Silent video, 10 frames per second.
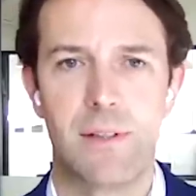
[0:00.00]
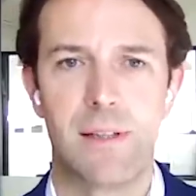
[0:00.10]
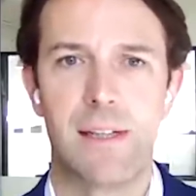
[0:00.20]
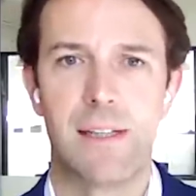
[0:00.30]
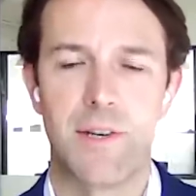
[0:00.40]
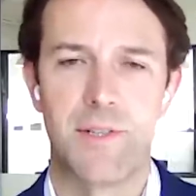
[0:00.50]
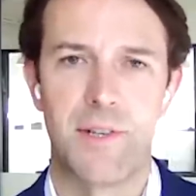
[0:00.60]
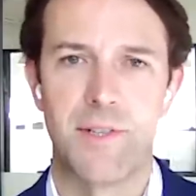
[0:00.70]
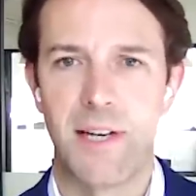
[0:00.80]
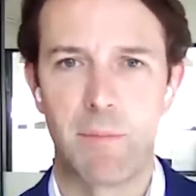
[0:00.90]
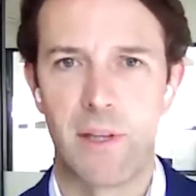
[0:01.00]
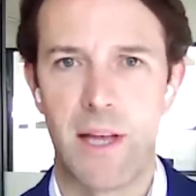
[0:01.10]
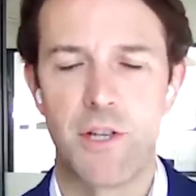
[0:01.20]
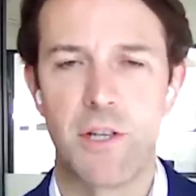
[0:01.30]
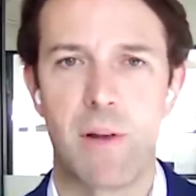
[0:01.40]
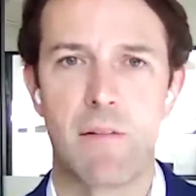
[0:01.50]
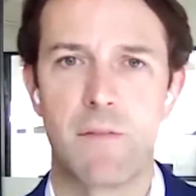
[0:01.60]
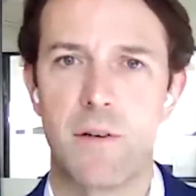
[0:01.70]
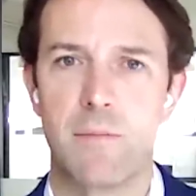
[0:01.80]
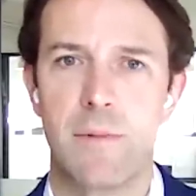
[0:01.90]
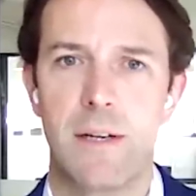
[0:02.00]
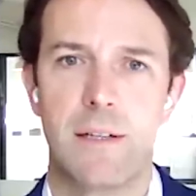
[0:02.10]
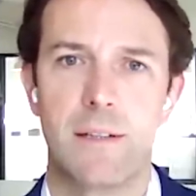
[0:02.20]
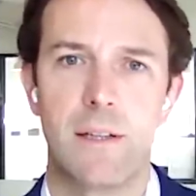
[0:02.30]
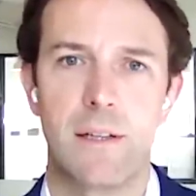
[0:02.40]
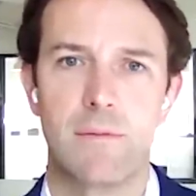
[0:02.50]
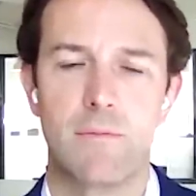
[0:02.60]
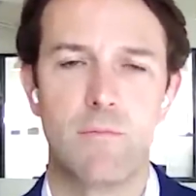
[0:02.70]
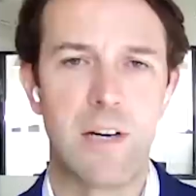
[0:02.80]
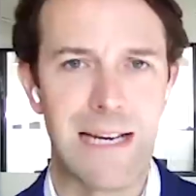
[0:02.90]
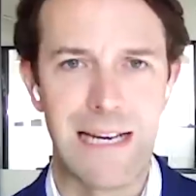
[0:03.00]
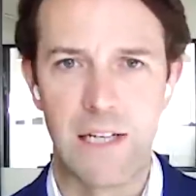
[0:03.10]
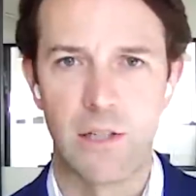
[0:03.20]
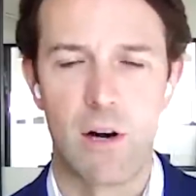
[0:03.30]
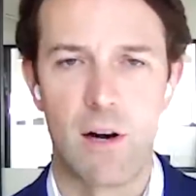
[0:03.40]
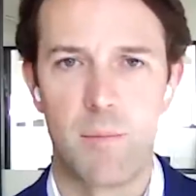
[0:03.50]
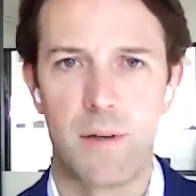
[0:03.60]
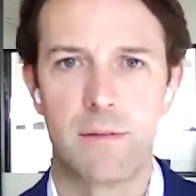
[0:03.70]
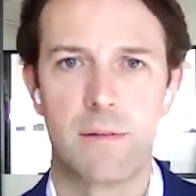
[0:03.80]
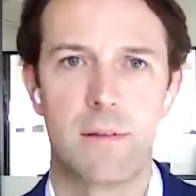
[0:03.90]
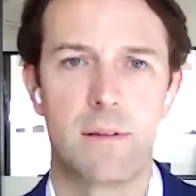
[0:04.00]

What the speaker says: a sustainable energy platform, that we need copper.